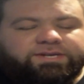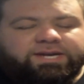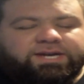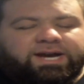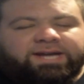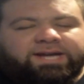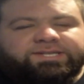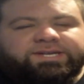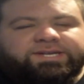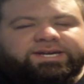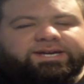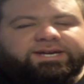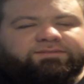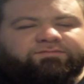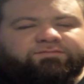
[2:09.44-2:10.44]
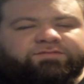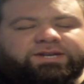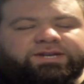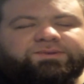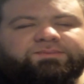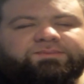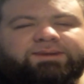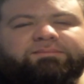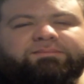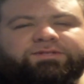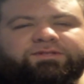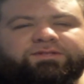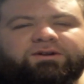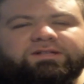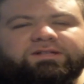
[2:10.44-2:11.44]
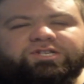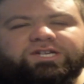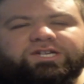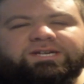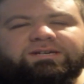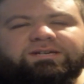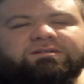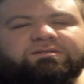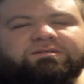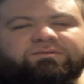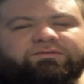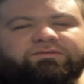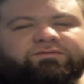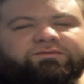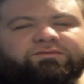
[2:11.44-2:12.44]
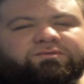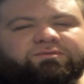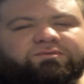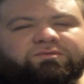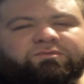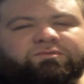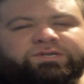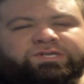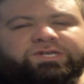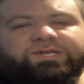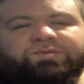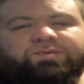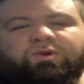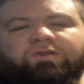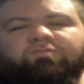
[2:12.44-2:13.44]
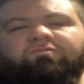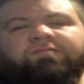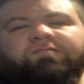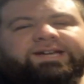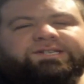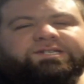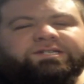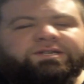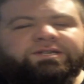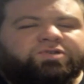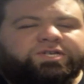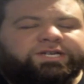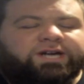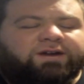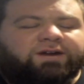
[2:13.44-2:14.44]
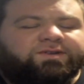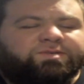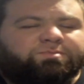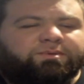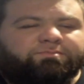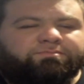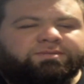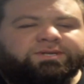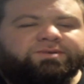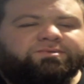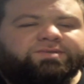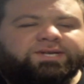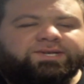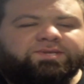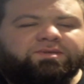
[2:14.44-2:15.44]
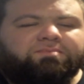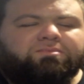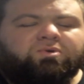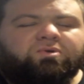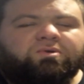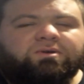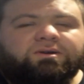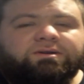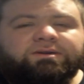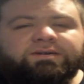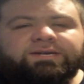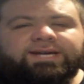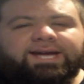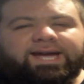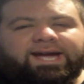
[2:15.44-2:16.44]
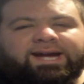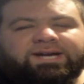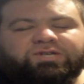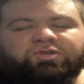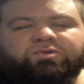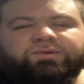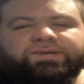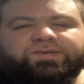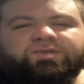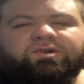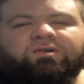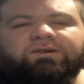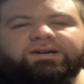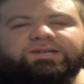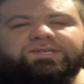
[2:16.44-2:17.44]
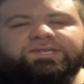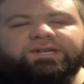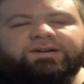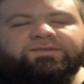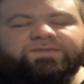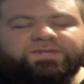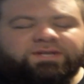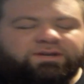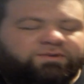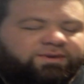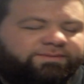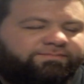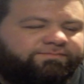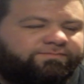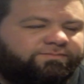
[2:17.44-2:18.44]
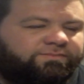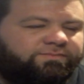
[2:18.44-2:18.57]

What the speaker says: videos about mythology, which is what Red usually covers, but Blue does the more actual historic stuff. So